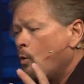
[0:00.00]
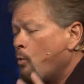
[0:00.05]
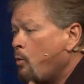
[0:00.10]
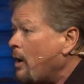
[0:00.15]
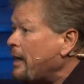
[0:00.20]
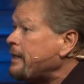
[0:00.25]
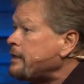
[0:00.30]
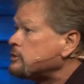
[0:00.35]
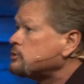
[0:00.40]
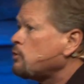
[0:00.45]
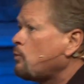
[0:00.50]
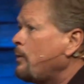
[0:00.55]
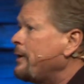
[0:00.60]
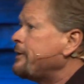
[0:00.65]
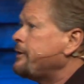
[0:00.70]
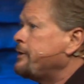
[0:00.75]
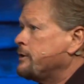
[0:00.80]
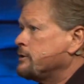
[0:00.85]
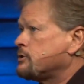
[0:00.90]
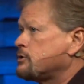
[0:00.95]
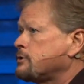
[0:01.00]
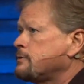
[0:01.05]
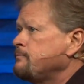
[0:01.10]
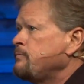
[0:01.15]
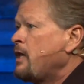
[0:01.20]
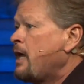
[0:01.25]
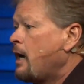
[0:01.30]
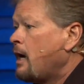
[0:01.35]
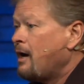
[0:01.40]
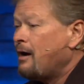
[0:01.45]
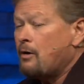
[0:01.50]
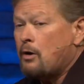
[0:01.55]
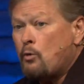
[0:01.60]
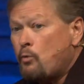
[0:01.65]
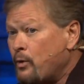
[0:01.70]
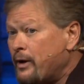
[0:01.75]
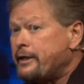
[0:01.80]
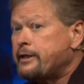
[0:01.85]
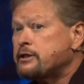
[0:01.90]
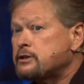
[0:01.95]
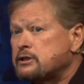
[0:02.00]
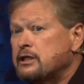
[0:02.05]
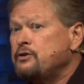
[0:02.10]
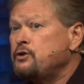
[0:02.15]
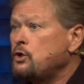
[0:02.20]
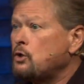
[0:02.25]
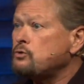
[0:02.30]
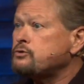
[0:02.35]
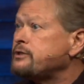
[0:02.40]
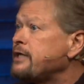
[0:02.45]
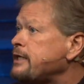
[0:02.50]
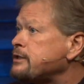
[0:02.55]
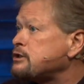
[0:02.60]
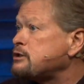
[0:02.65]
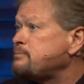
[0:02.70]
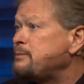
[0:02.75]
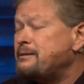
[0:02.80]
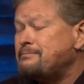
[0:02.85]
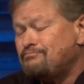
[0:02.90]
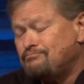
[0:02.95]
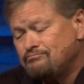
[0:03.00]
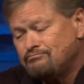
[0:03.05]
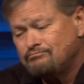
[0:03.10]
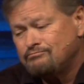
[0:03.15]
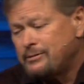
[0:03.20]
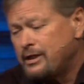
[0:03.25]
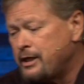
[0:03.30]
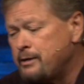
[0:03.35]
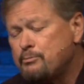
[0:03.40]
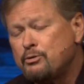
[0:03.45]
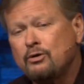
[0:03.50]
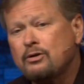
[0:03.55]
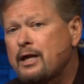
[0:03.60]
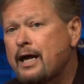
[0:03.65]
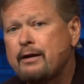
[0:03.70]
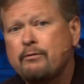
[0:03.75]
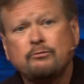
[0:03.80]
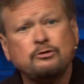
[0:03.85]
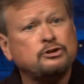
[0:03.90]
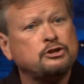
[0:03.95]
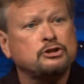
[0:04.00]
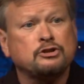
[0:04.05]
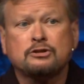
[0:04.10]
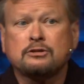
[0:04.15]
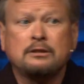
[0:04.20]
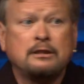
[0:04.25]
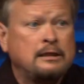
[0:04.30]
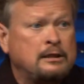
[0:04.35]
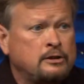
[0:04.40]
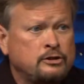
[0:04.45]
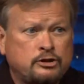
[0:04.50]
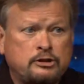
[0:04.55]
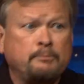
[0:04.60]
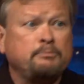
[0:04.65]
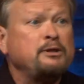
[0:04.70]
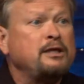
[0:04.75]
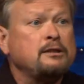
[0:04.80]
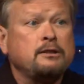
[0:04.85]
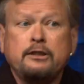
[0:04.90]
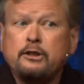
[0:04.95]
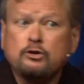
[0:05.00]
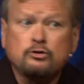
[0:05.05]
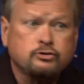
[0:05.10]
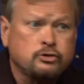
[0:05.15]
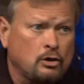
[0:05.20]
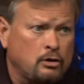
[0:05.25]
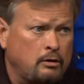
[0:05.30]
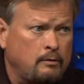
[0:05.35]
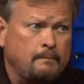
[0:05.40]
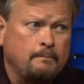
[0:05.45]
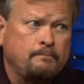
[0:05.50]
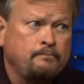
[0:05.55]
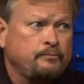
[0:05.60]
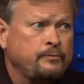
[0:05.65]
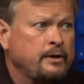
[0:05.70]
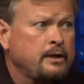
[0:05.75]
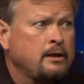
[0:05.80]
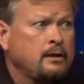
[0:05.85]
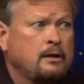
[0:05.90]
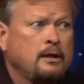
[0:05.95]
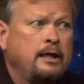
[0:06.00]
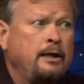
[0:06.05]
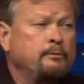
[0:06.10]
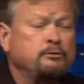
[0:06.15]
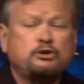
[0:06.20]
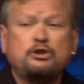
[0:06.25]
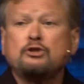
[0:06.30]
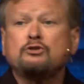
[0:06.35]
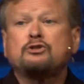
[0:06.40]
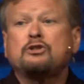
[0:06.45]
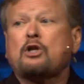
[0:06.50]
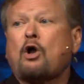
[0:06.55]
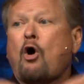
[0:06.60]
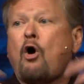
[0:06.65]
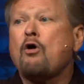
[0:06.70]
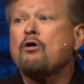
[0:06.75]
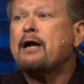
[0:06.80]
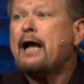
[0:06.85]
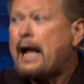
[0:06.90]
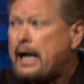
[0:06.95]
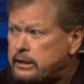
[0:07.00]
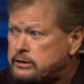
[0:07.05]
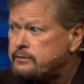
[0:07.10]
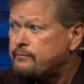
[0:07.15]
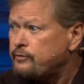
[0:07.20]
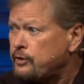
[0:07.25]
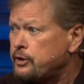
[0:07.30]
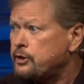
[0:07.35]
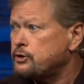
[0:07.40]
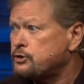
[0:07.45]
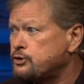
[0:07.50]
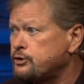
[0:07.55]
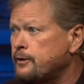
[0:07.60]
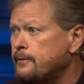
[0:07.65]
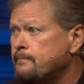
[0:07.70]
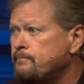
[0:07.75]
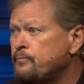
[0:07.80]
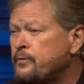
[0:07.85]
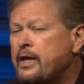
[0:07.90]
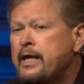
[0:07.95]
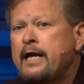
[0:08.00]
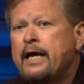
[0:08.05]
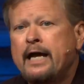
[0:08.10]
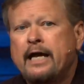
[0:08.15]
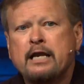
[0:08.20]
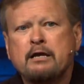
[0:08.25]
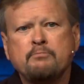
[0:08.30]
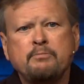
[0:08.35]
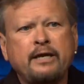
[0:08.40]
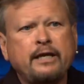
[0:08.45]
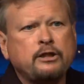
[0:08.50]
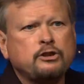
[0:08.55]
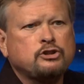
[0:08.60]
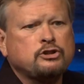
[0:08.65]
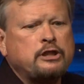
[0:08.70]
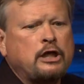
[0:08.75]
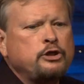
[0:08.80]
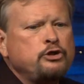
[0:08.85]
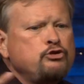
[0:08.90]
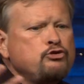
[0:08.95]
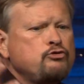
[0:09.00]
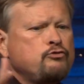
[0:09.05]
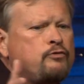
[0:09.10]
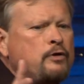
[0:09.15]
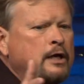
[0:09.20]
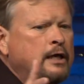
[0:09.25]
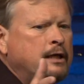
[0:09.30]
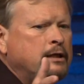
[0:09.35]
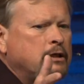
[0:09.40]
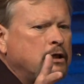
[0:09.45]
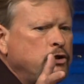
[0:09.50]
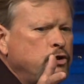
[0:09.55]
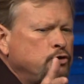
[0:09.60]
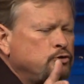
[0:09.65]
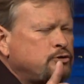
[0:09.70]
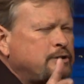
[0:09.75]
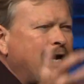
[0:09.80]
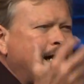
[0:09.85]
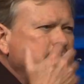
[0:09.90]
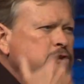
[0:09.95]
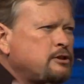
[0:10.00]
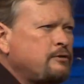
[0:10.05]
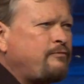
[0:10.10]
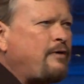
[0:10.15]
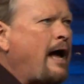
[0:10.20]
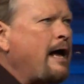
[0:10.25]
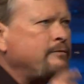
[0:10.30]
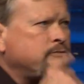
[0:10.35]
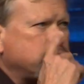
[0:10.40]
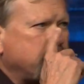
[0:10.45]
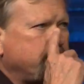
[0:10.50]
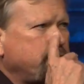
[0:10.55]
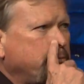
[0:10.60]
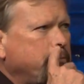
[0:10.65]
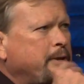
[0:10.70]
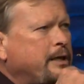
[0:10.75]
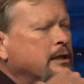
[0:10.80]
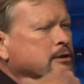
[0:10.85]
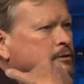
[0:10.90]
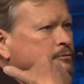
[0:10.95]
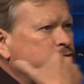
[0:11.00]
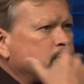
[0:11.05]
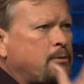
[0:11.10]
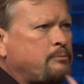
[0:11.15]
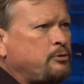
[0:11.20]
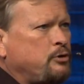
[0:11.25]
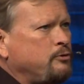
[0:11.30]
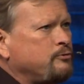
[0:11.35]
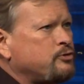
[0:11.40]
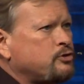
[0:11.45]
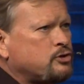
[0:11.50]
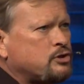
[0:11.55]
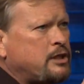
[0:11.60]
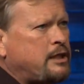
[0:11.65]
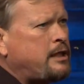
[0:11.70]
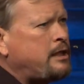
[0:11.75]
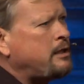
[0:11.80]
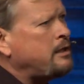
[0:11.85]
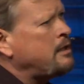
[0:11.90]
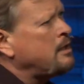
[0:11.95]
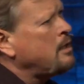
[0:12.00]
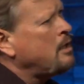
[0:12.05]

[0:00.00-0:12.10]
what is a witness? A witness in the Old Testament, Hebrew language, just simply a legal term. It was used in all kinds of literature. And it means that you testify of something because of something you've seen,